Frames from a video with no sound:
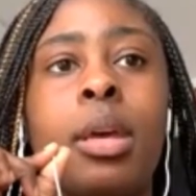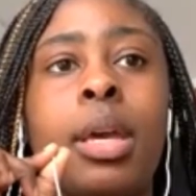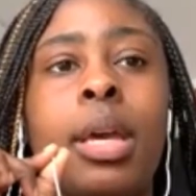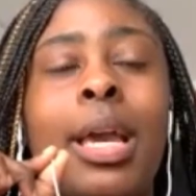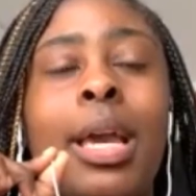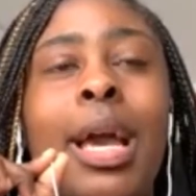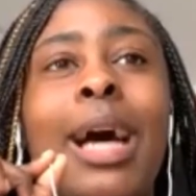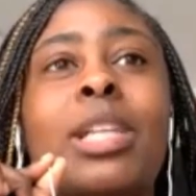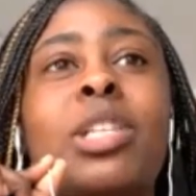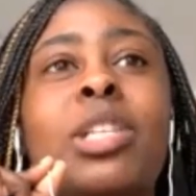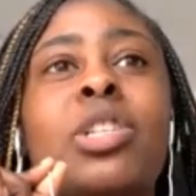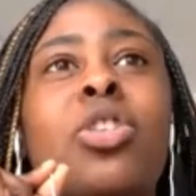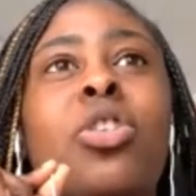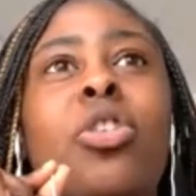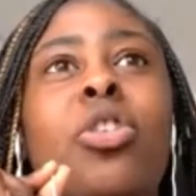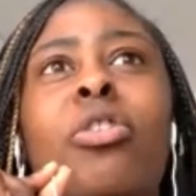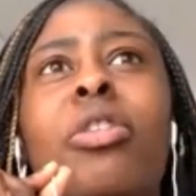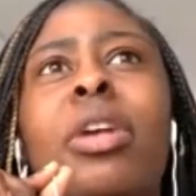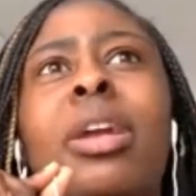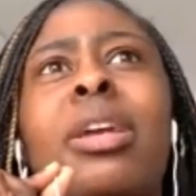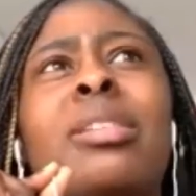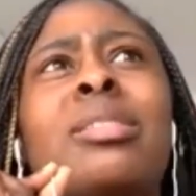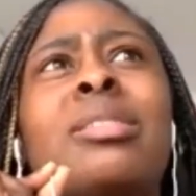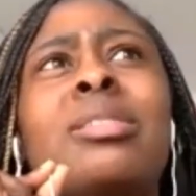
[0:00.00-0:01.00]

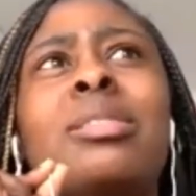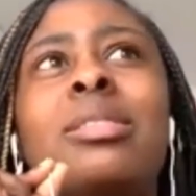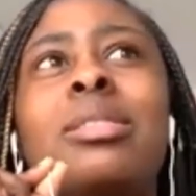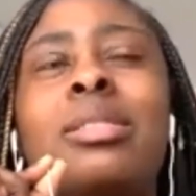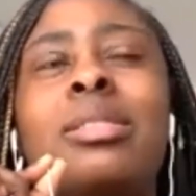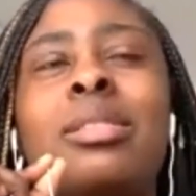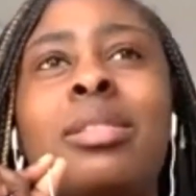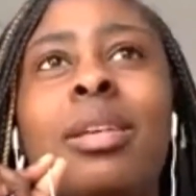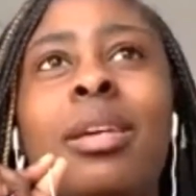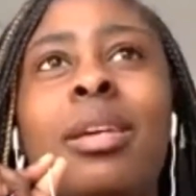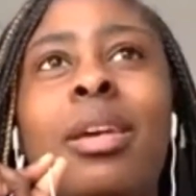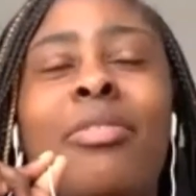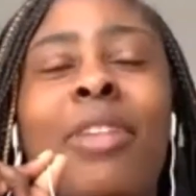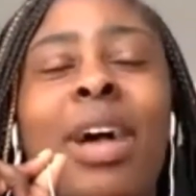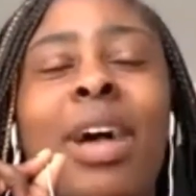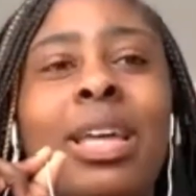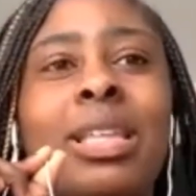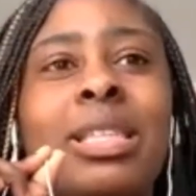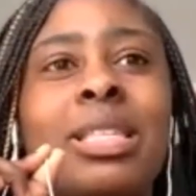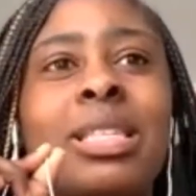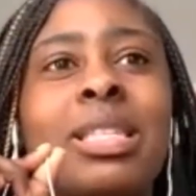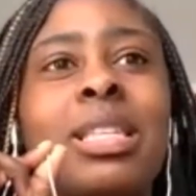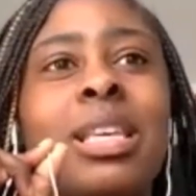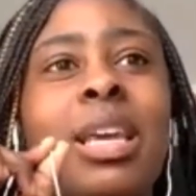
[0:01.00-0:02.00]
categories, if I
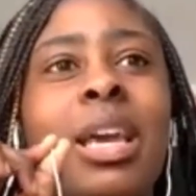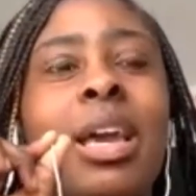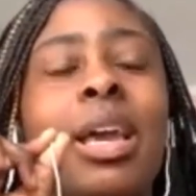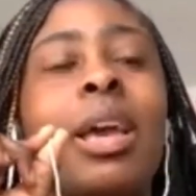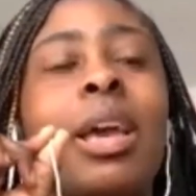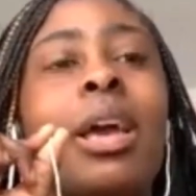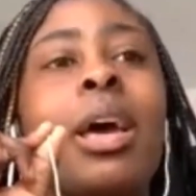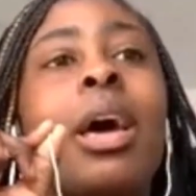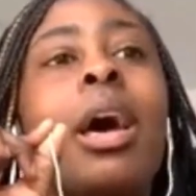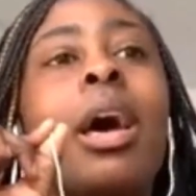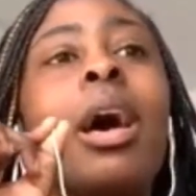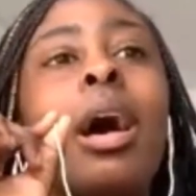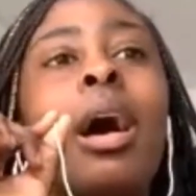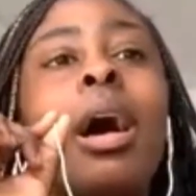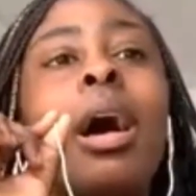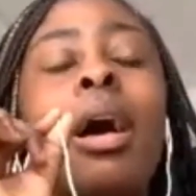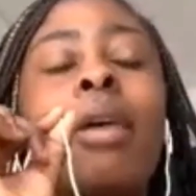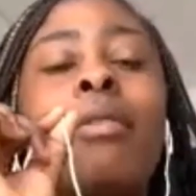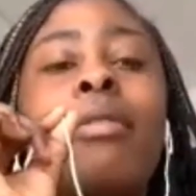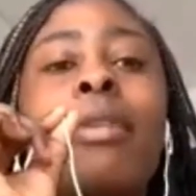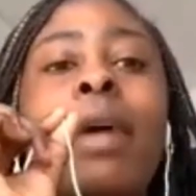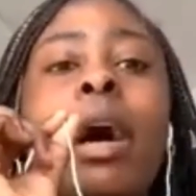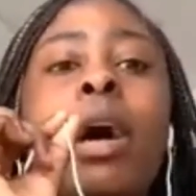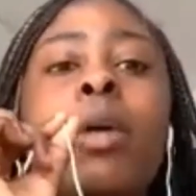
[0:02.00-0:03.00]
can say,
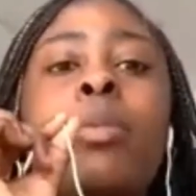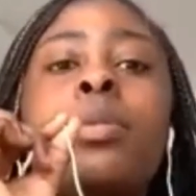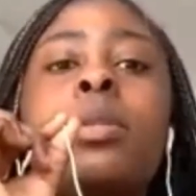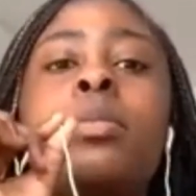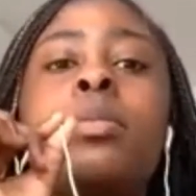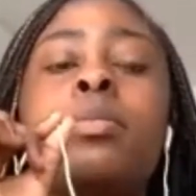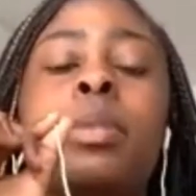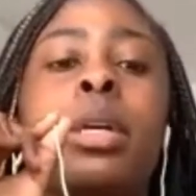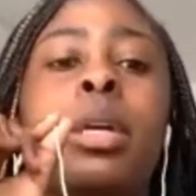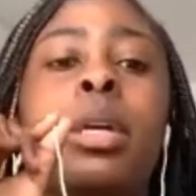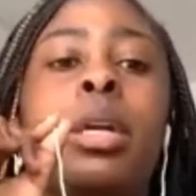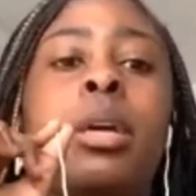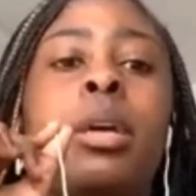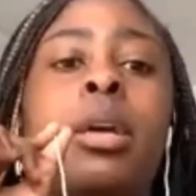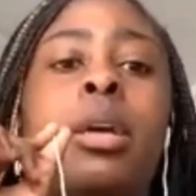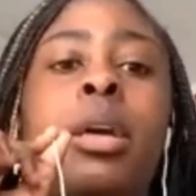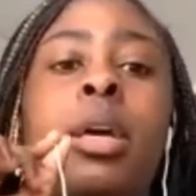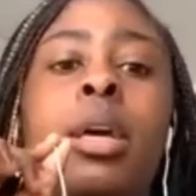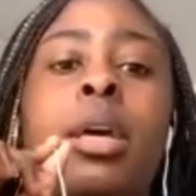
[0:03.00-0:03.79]
have helped me